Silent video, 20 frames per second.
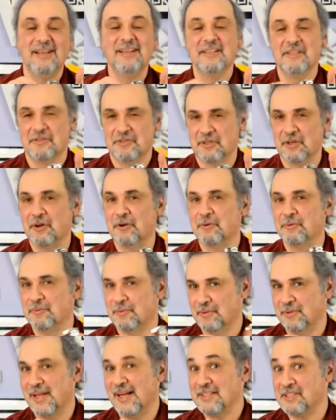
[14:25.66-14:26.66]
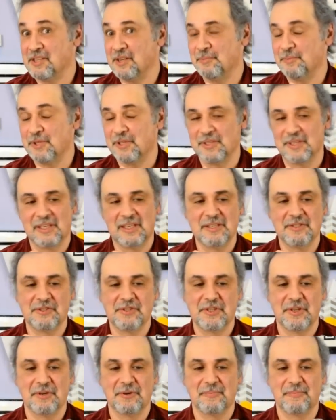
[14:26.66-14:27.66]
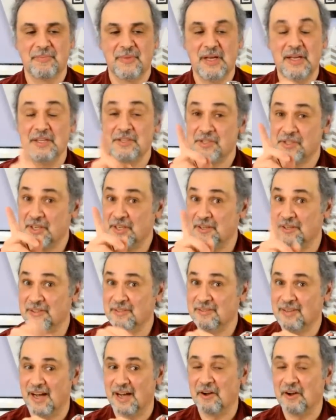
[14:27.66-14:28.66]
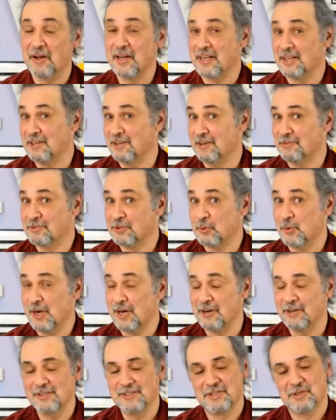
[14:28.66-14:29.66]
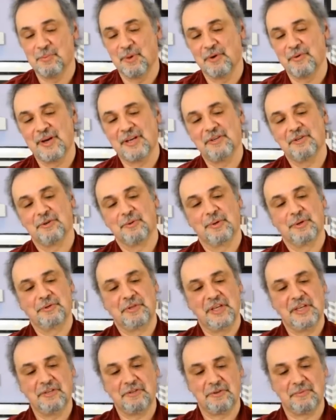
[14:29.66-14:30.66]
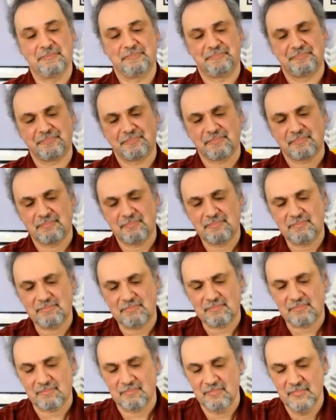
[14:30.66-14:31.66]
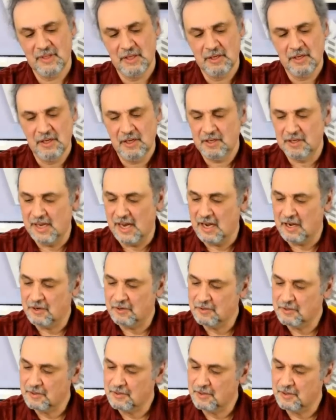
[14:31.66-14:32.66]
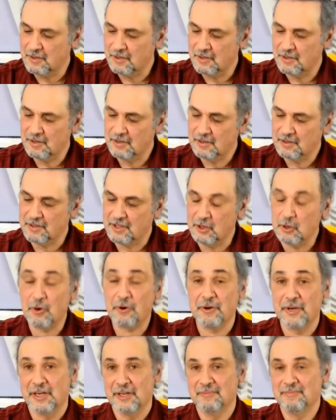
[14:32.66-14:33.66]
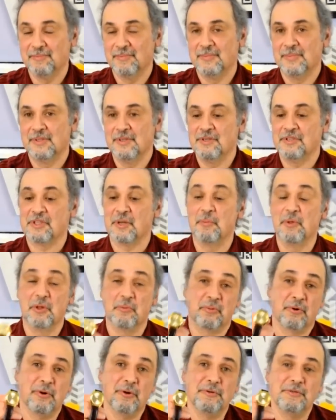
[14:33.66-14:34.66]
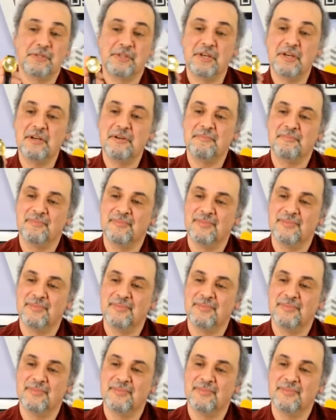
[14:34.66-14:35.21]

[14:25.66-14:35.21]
So that's something to consider. Still, I like it enough to wear it. It's in my regular rotation. Now, the Orient, some of the pros here,